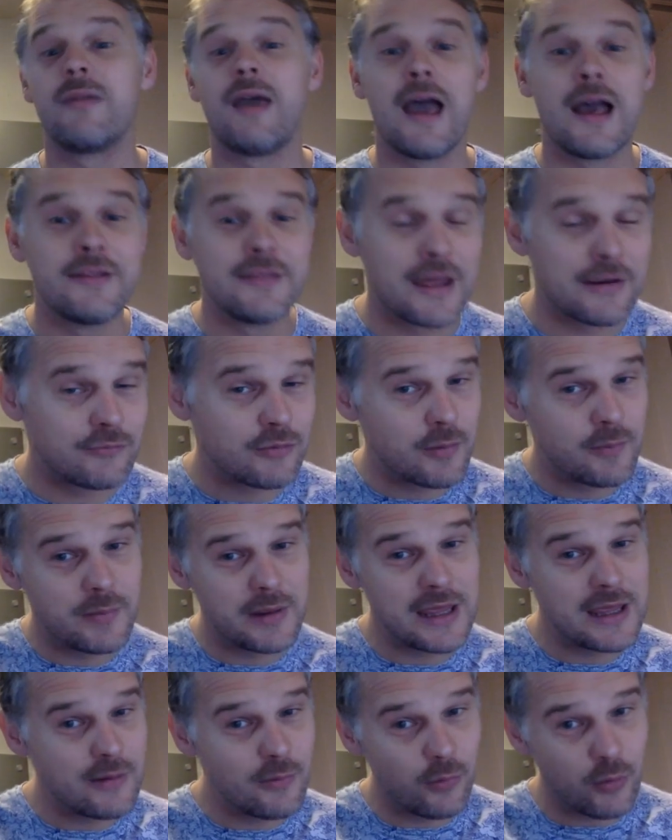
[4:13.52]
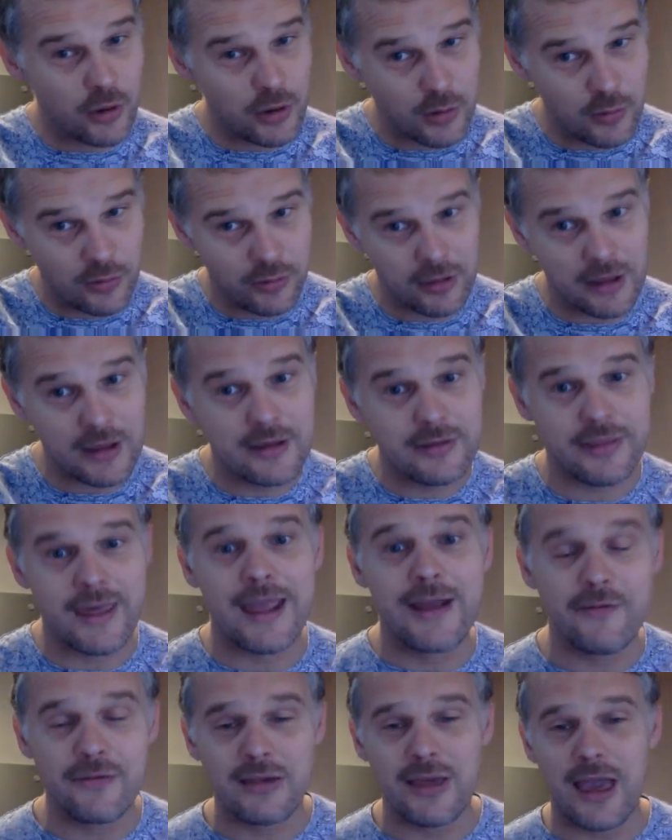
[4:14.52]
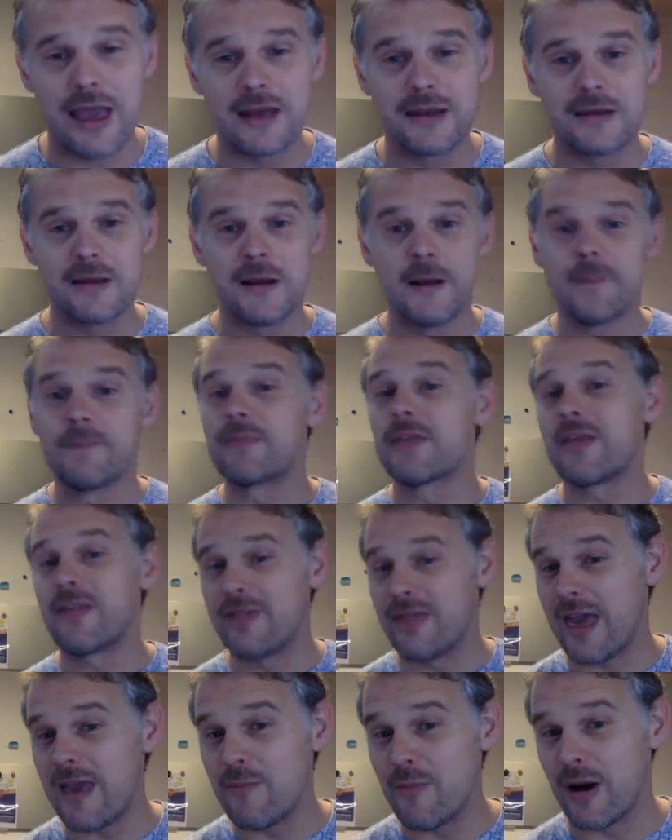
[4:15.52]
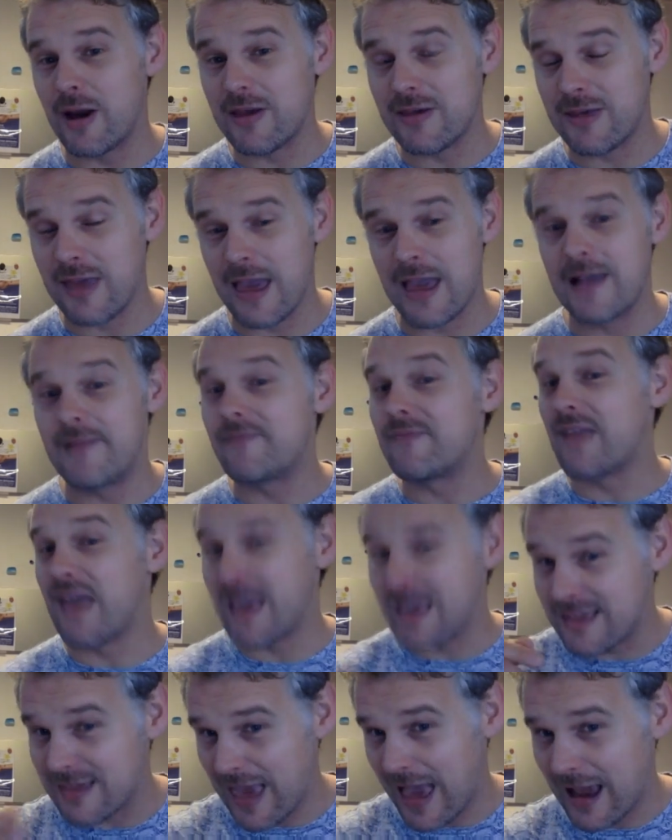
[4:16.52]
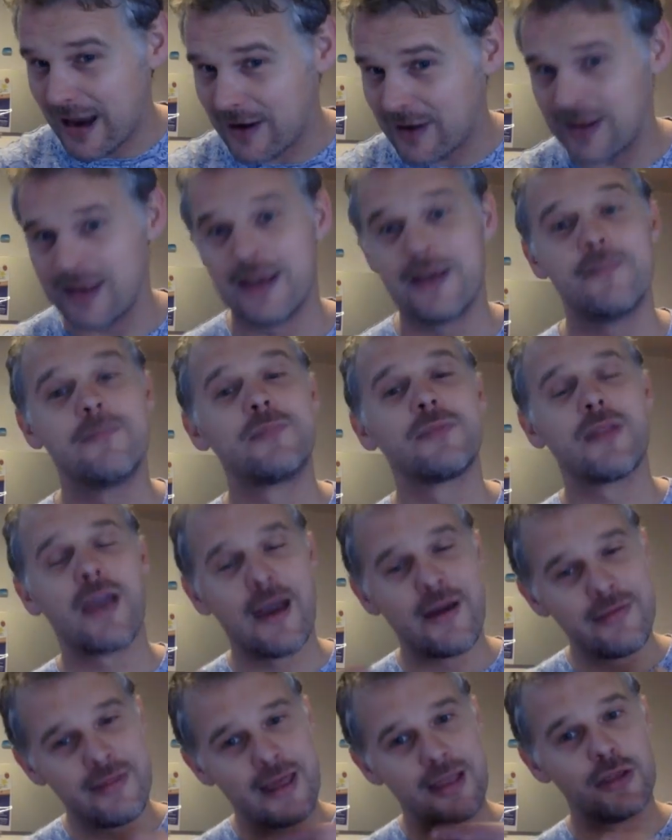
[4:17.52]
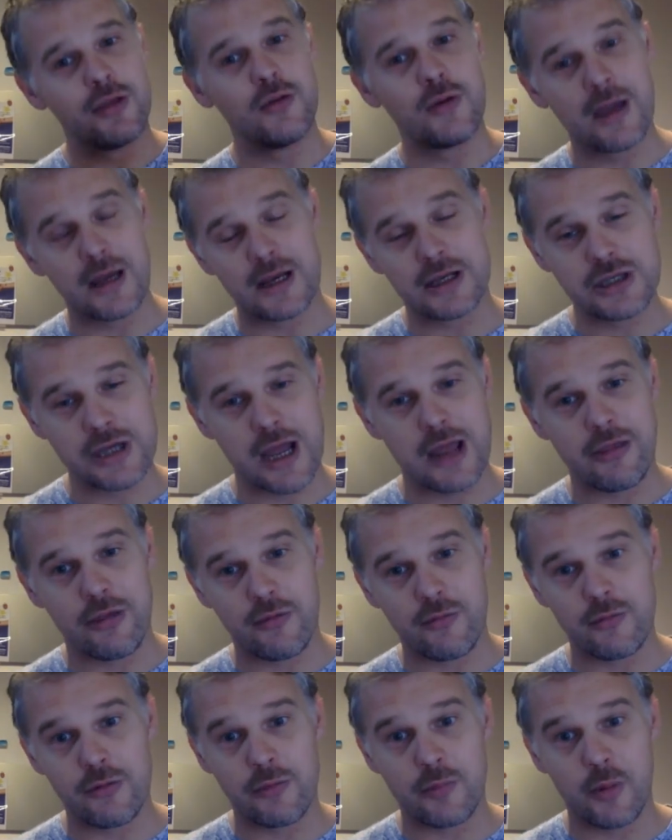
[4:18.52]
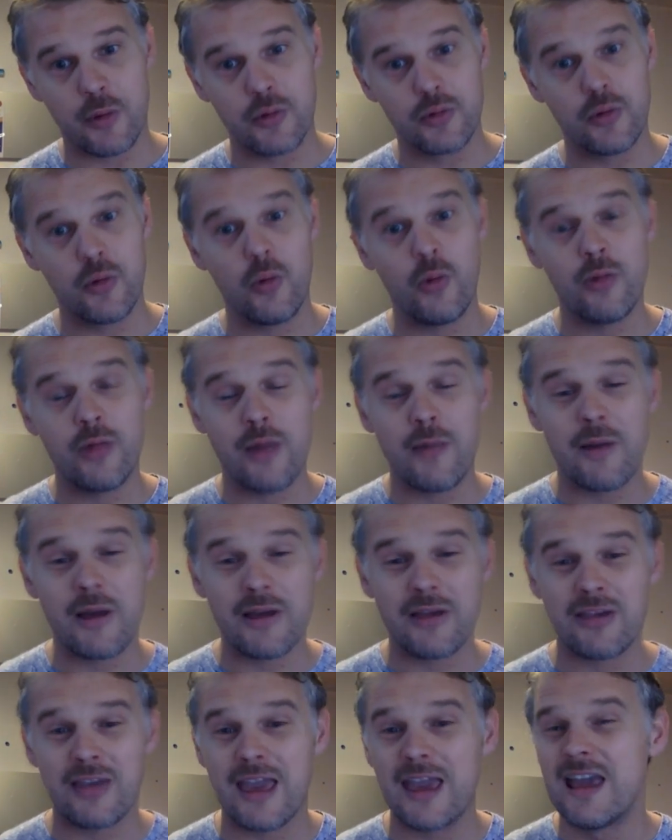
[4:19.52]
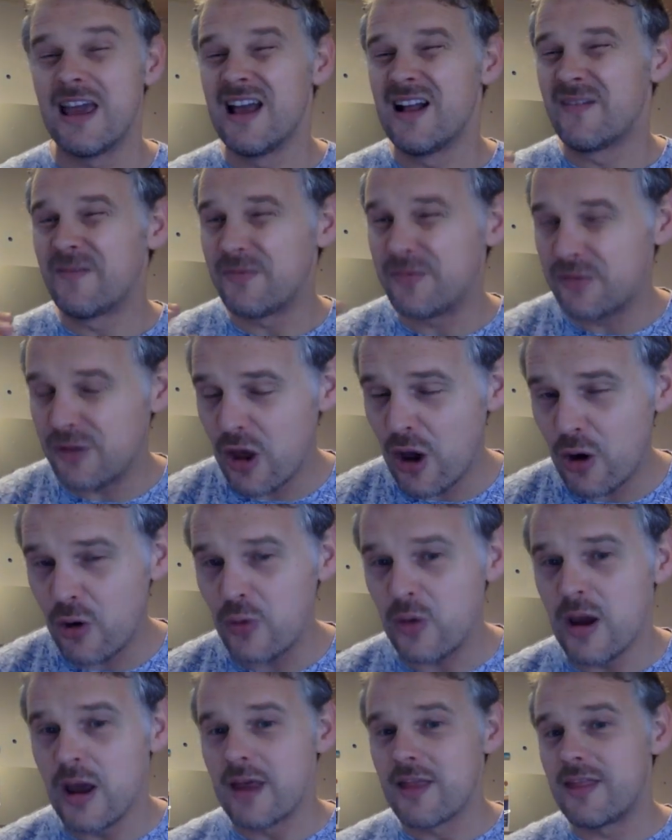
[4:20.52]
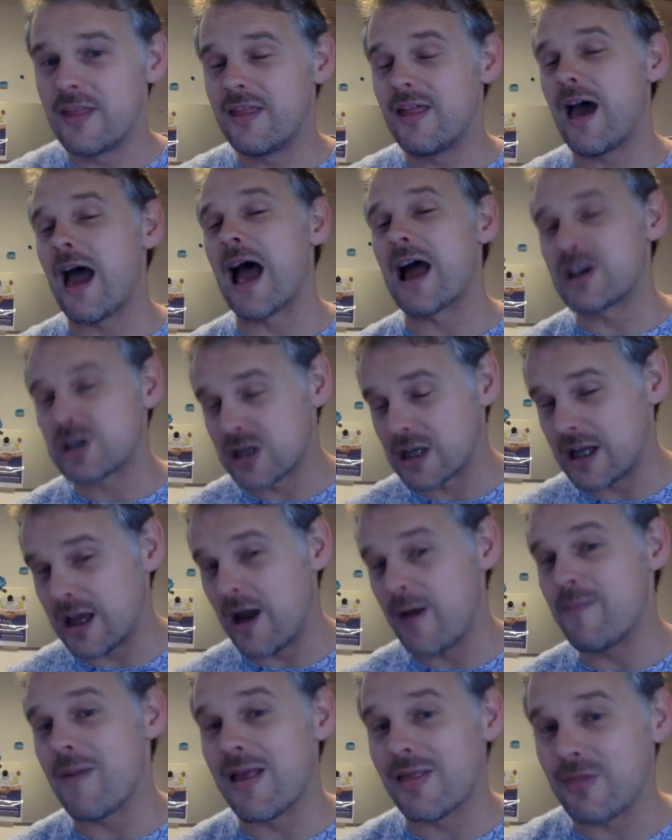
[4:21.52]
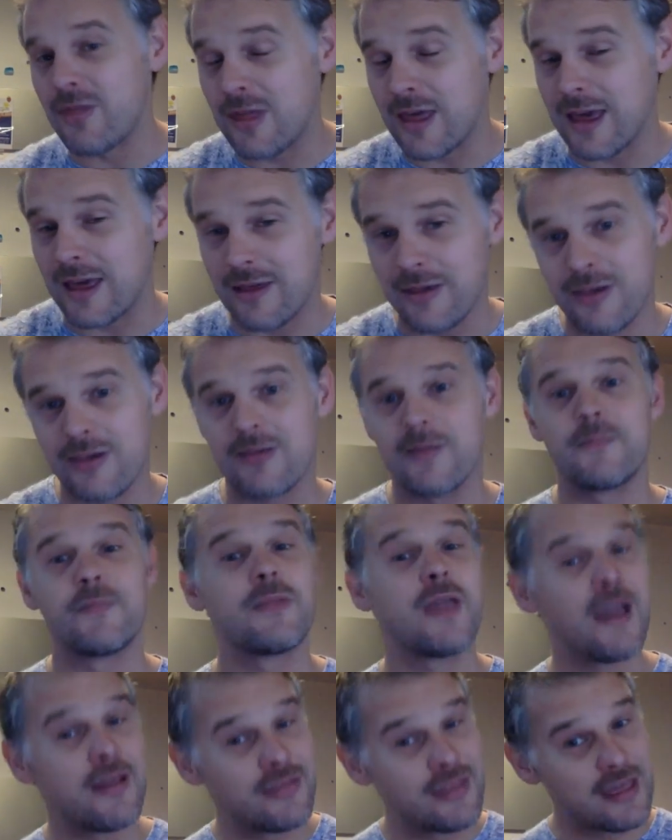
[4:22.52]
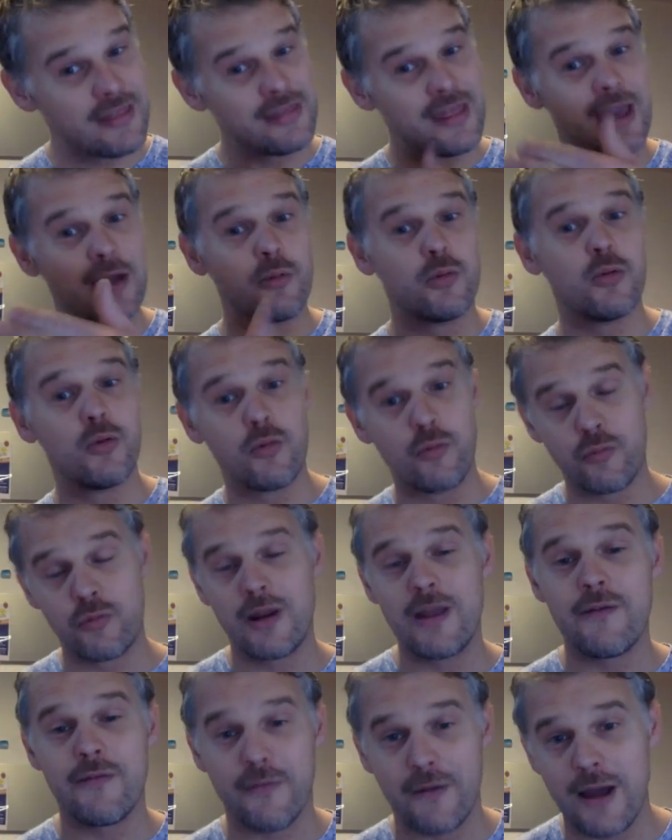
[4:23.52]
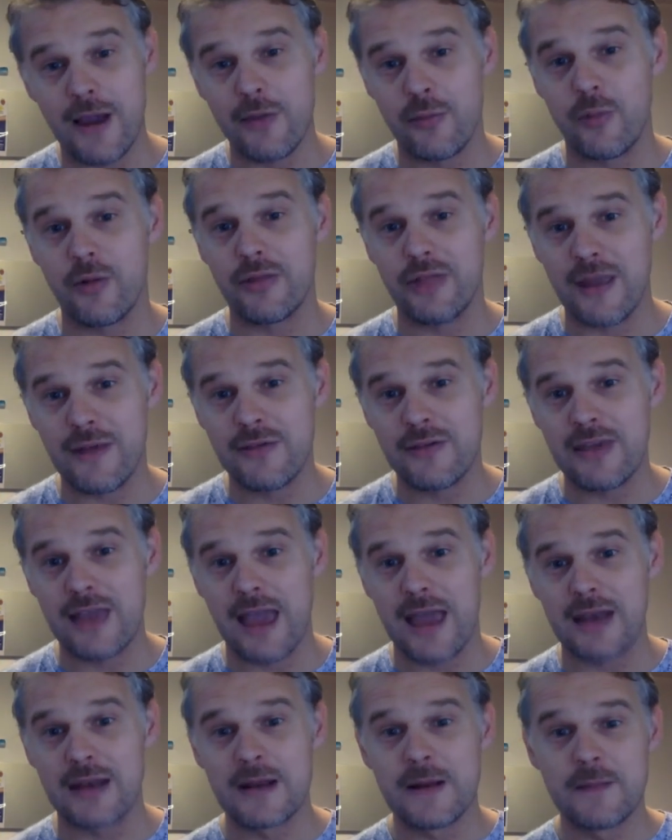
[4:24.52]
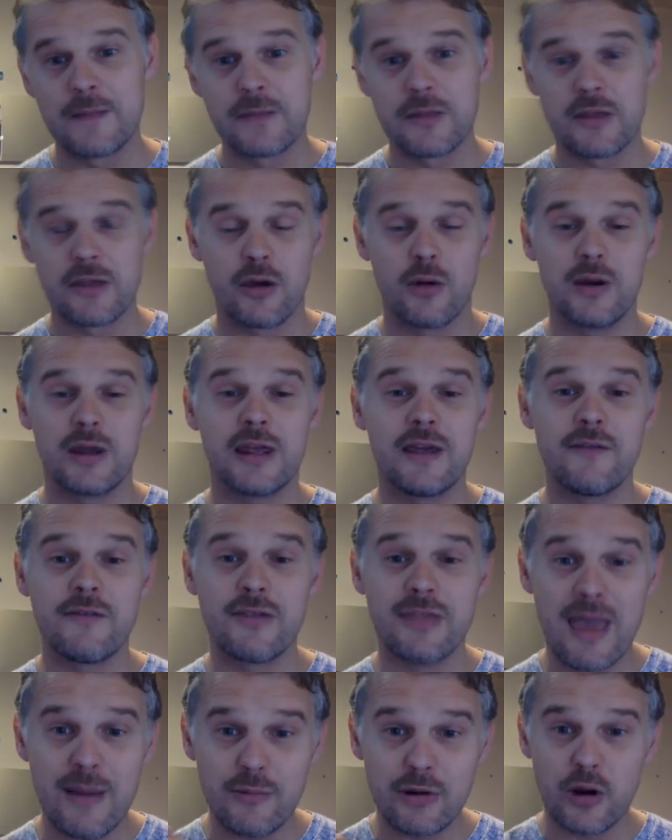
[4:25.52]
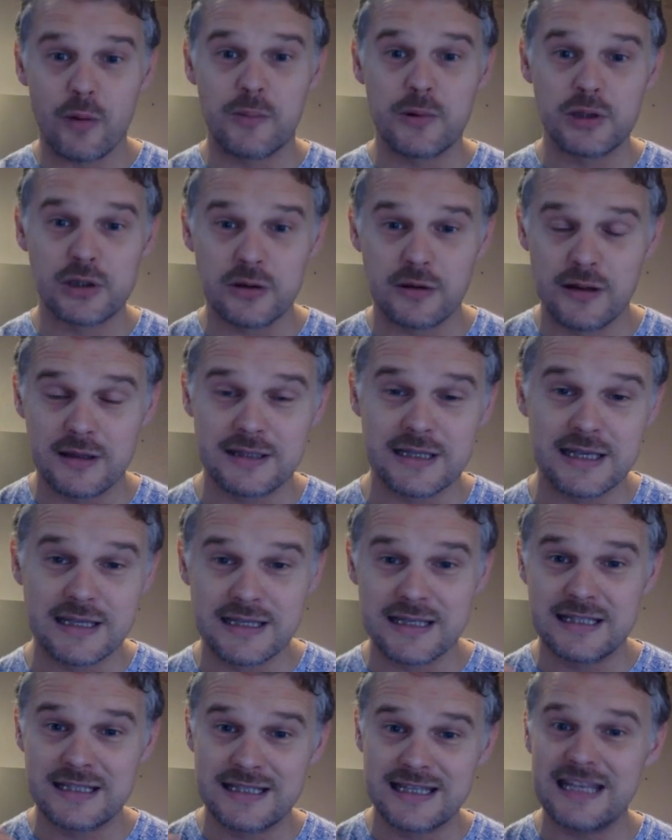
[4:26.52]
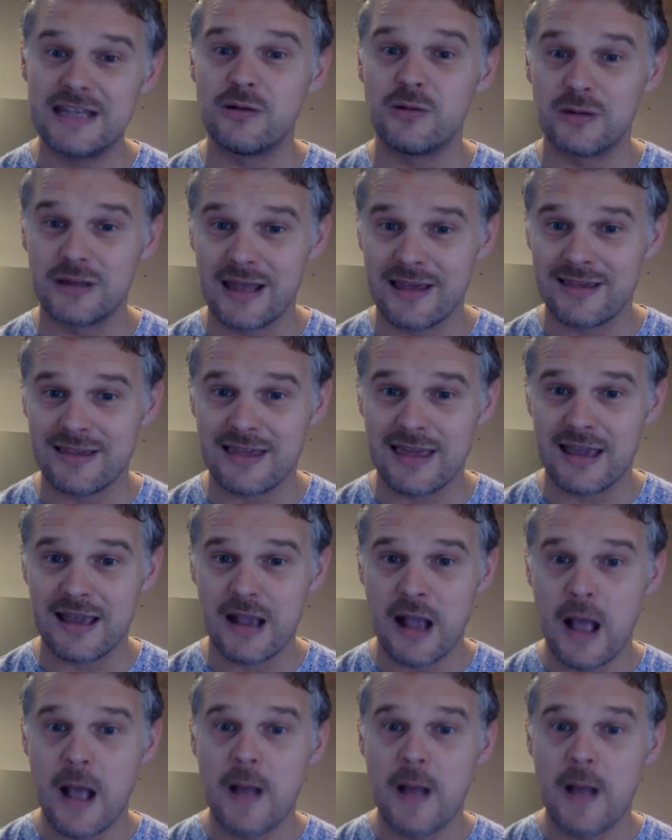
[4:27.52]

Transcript: And then repeat what you think they have said. They might say, exactly, and then you get a chance to respond. Or they might say, no, actually I meant this. And then they will rephrase what they've said. So it gives them an opportunity to see you're listening,